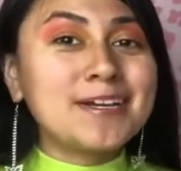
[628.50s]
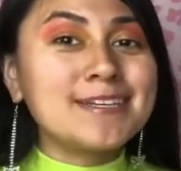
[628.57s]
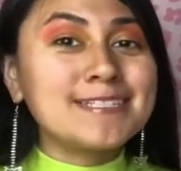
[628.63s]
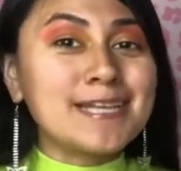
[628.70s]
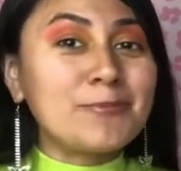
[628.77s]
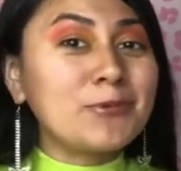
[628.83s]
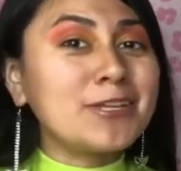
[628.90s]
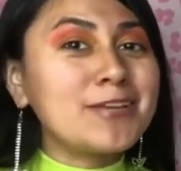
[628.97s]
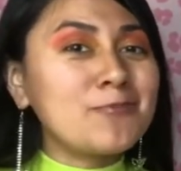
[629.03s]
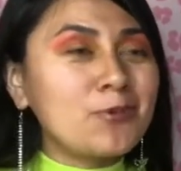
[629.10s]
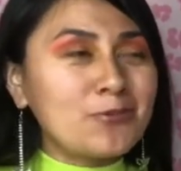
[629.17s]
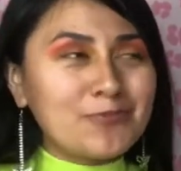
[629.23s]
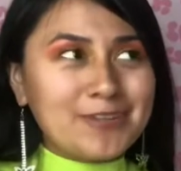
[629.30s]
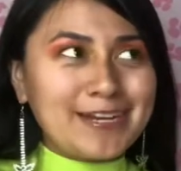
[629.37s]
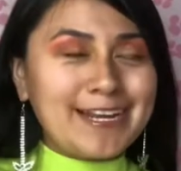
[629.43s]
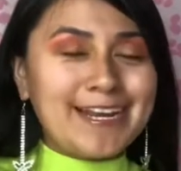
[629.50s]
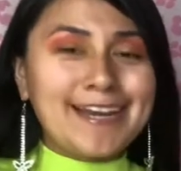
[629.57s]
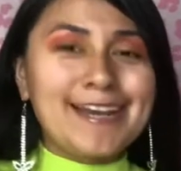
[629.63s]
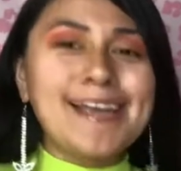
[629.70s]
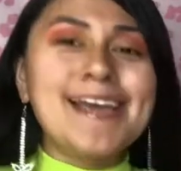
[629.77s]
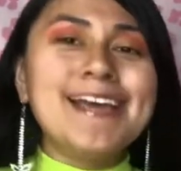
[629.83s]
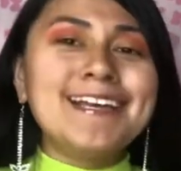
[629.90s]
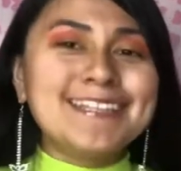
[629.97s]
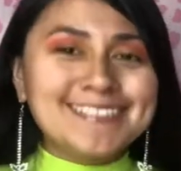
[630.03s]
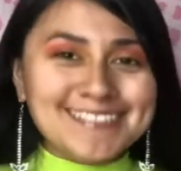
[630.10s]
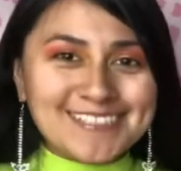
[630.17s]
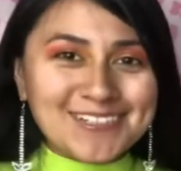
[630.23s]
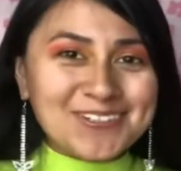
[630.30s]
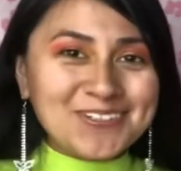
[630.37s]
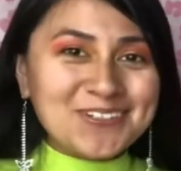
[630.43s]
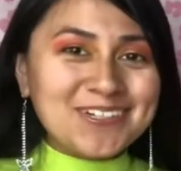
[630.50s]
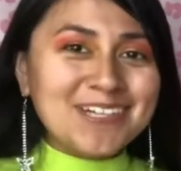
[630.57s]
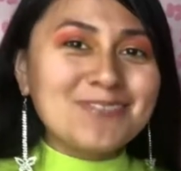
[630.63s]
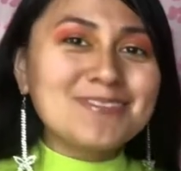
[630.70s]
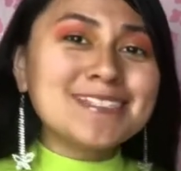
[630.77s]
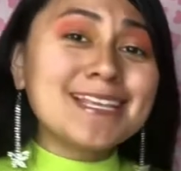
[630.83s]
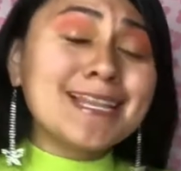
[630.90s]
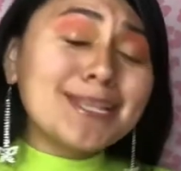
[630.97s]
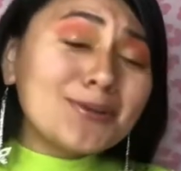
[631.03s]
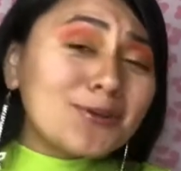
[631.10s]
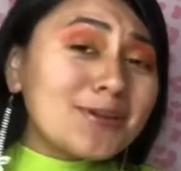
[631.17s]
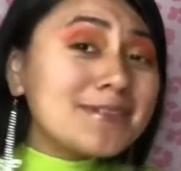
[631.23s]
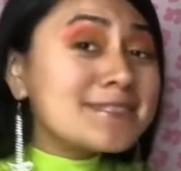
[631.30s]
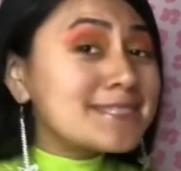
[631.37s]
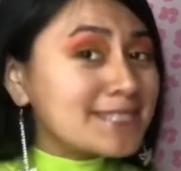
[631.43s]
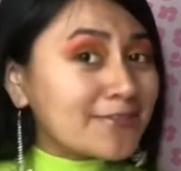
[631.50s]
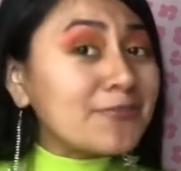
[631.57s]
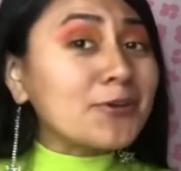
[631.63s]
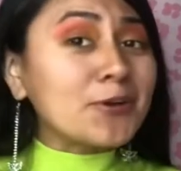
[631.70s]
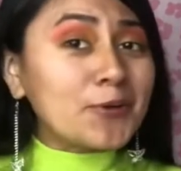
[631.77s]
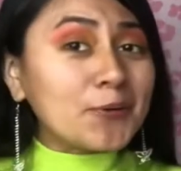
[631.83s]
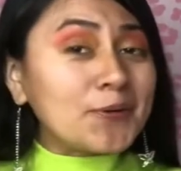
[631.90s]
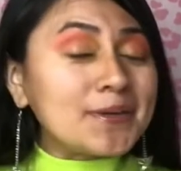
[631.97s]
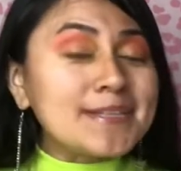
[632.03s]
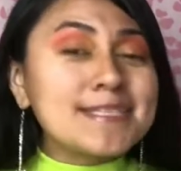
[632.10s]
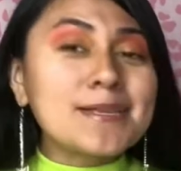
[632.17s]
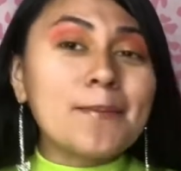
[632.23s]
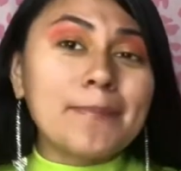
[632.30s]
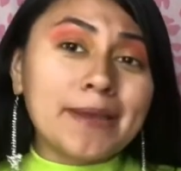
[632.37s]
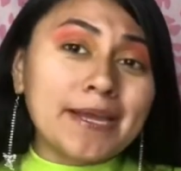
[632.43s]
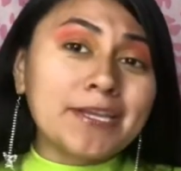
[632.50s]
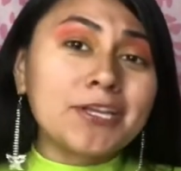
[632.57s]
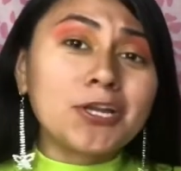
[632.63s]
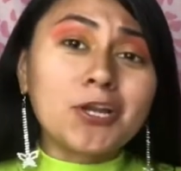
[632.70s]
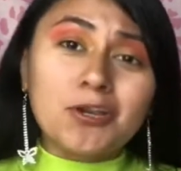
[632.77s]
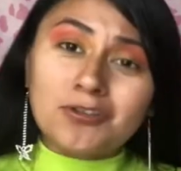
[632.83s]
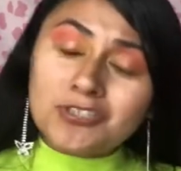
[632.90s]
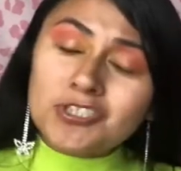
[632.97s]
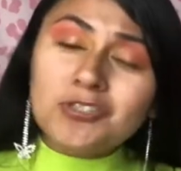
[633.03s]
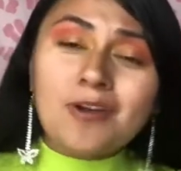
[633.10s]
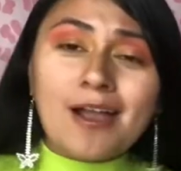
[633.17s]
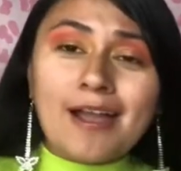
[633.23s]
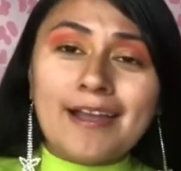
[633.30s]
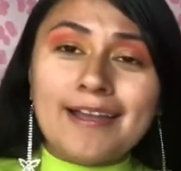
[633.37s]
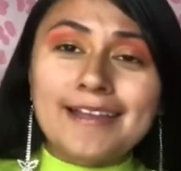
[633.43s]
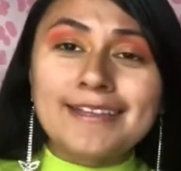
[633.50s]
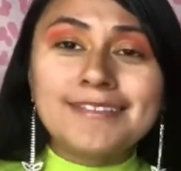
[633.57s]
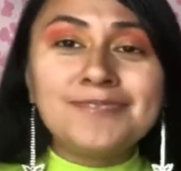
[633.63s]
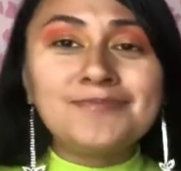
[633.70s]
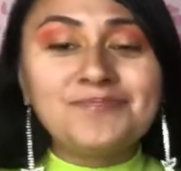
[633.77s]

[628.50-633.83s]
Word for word: because I'm only four foot eight. So it was a little difficult, but you girl tried.